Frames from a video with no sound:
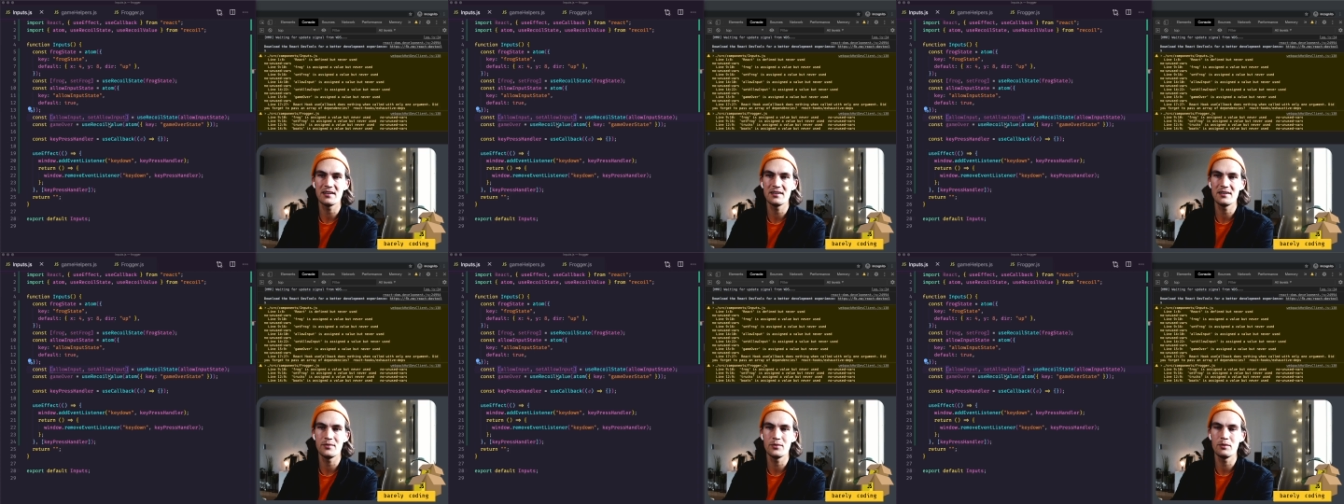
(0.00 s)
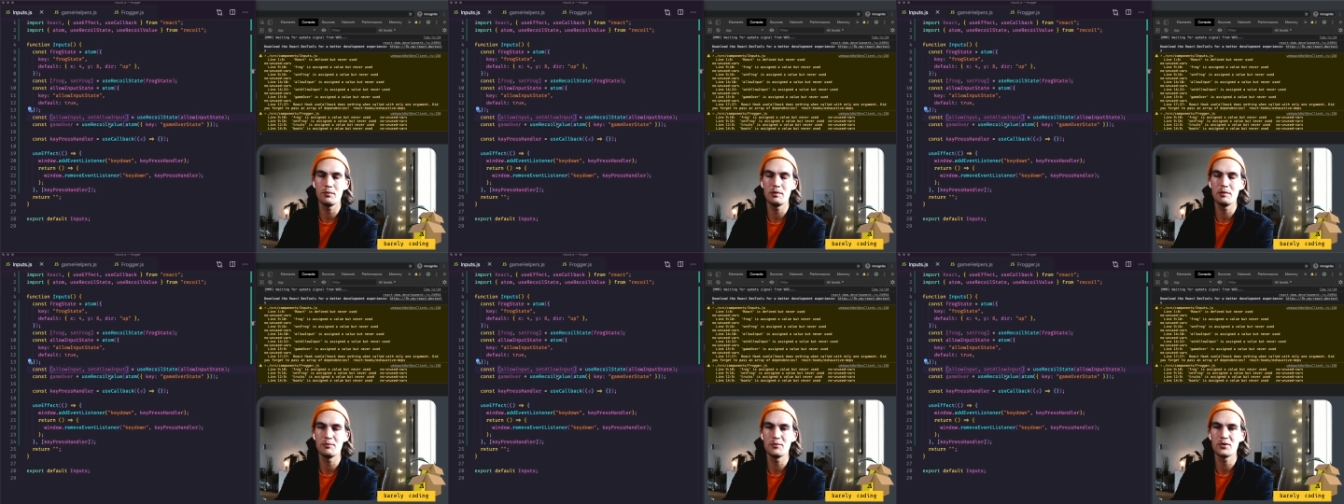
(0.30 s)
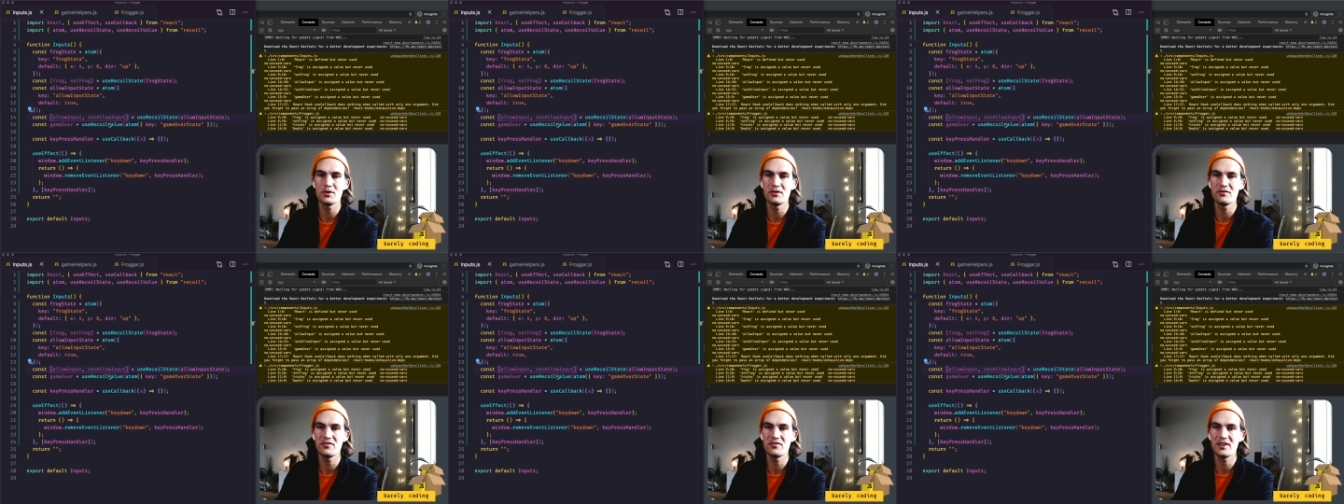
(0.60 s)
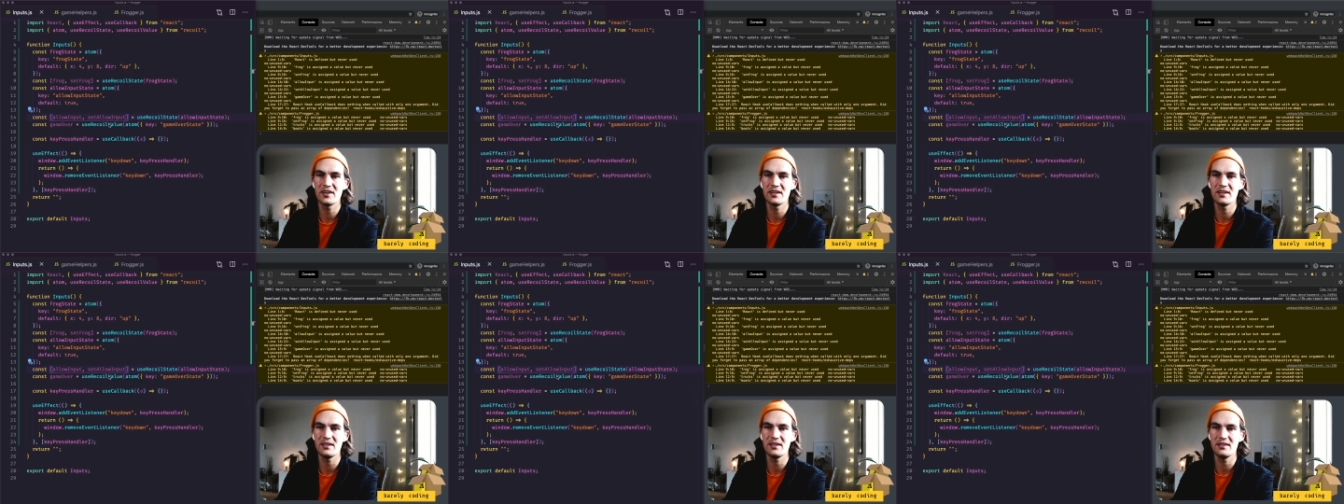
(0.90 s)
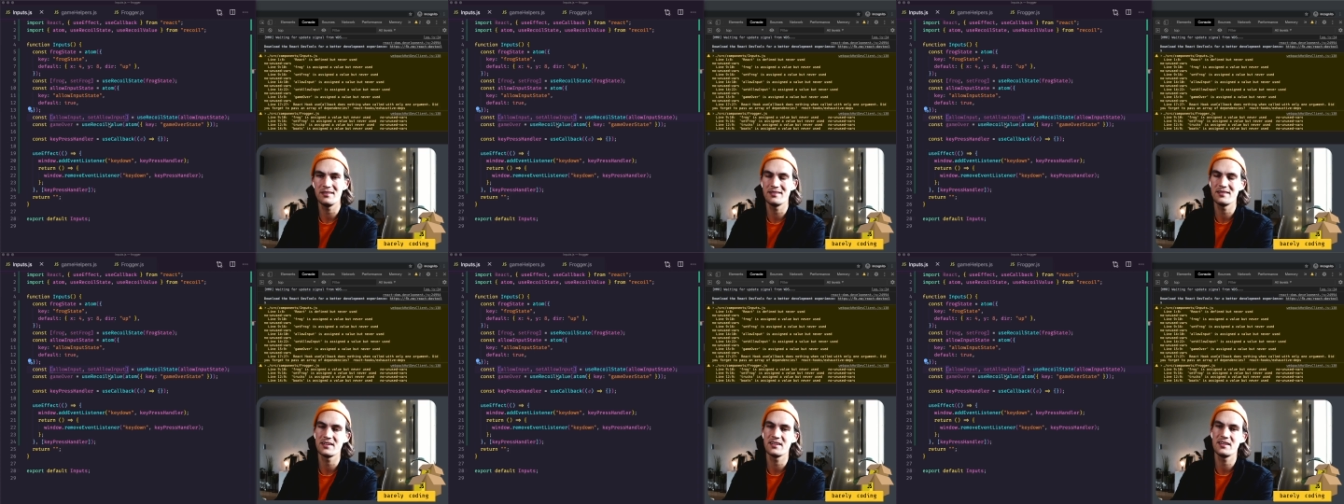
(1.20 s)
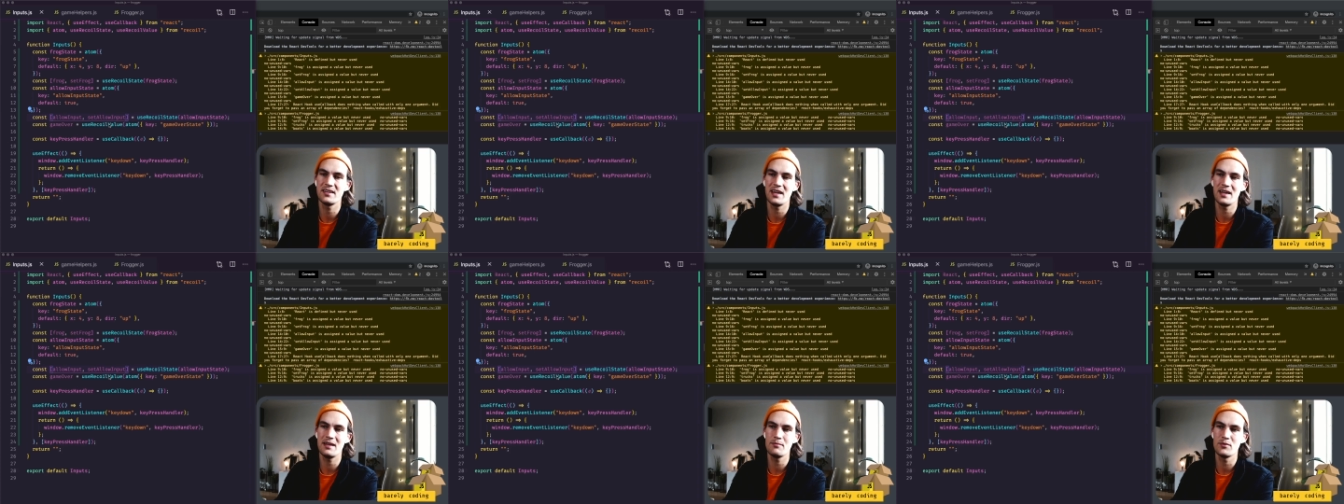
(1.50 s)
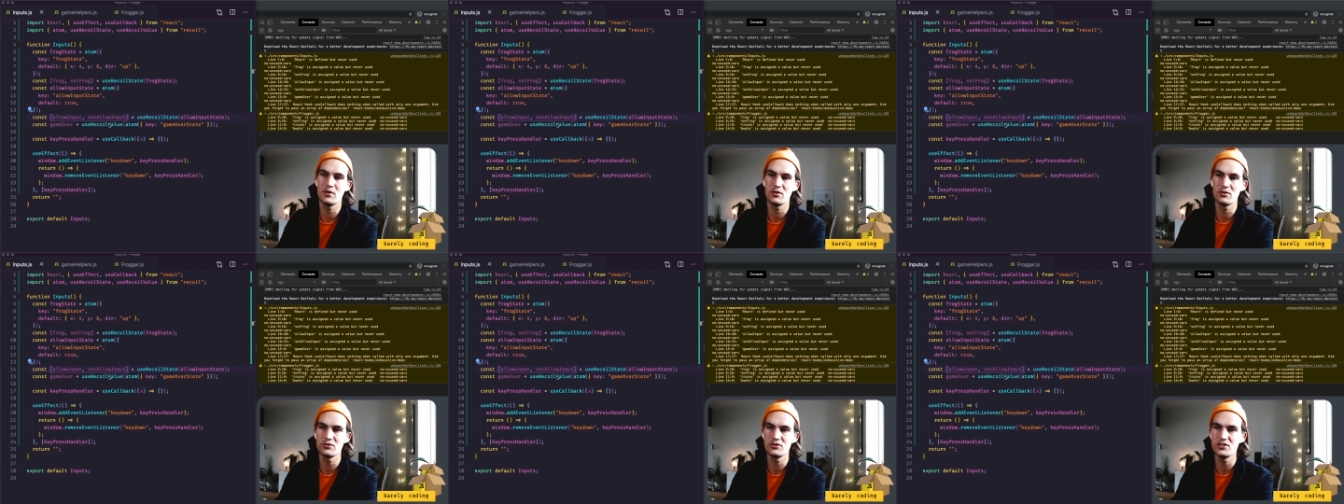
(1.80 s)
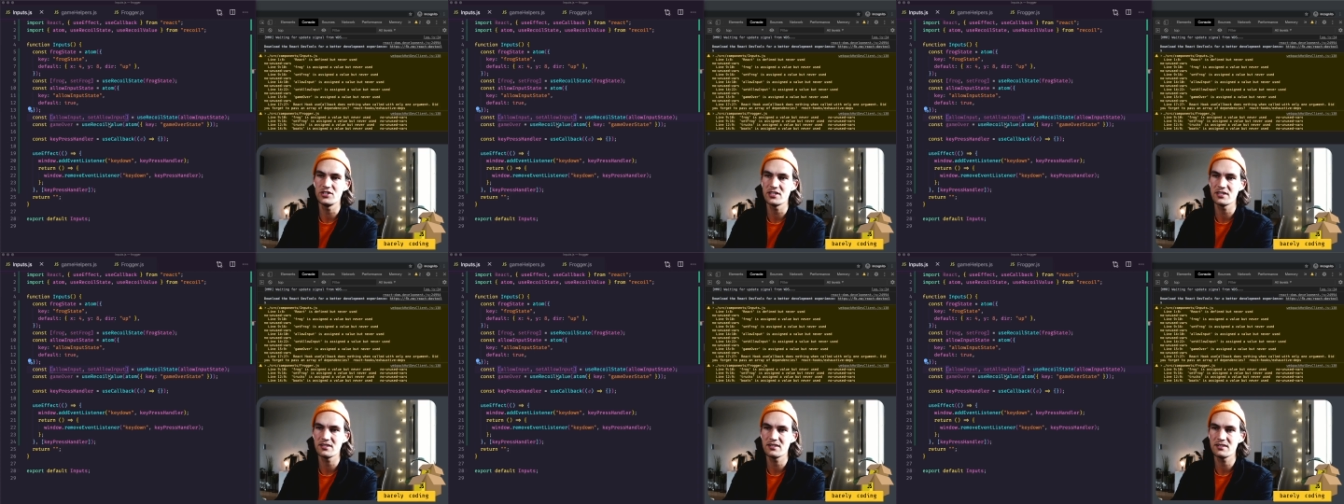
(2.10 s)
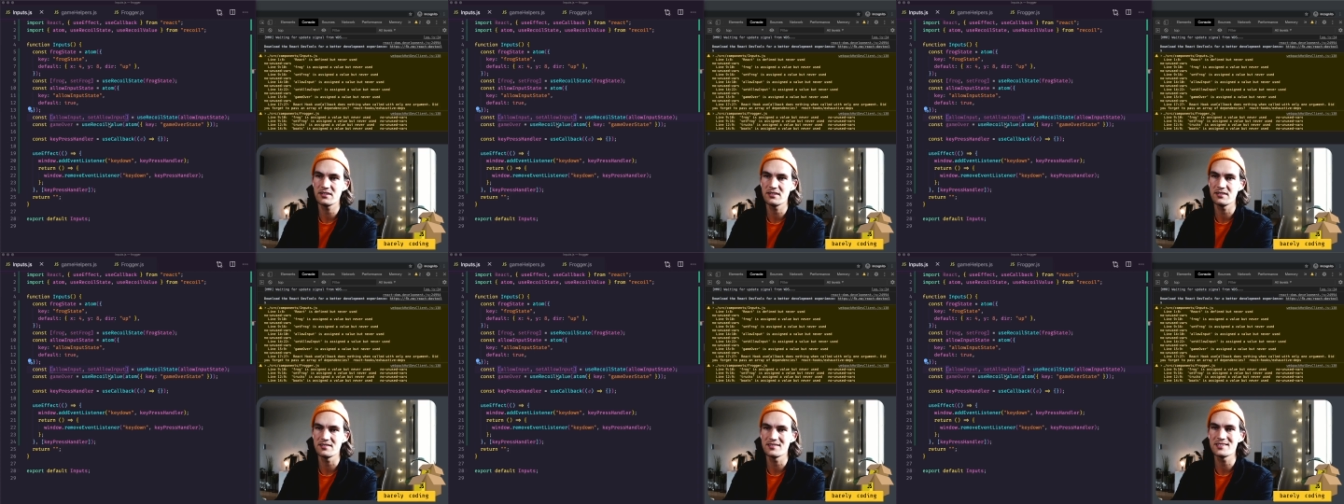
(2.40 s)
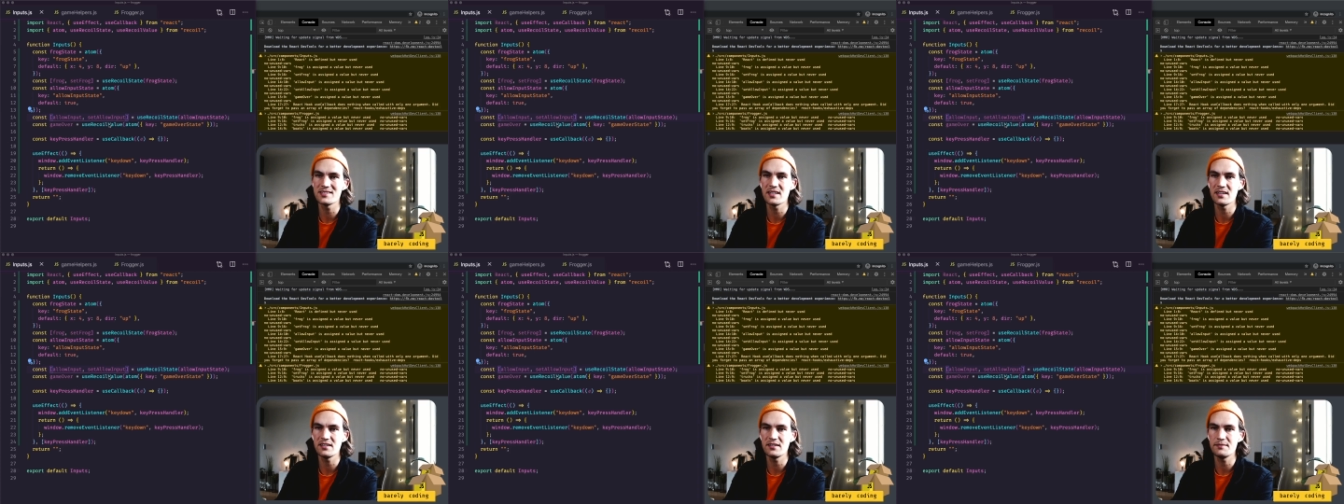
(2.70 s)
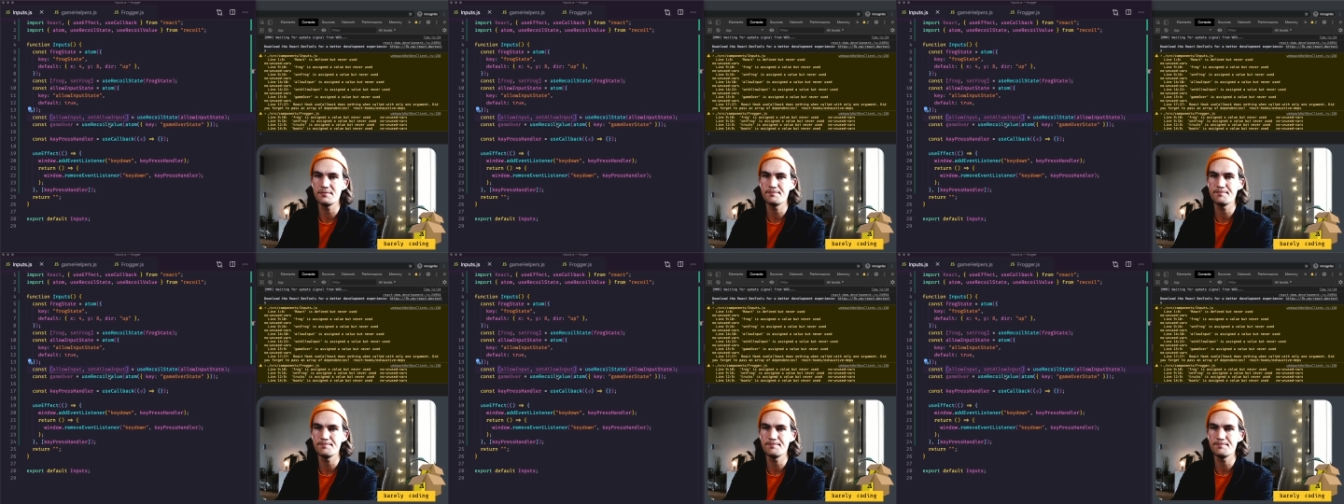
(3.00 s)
It will be modified in the game logic instead.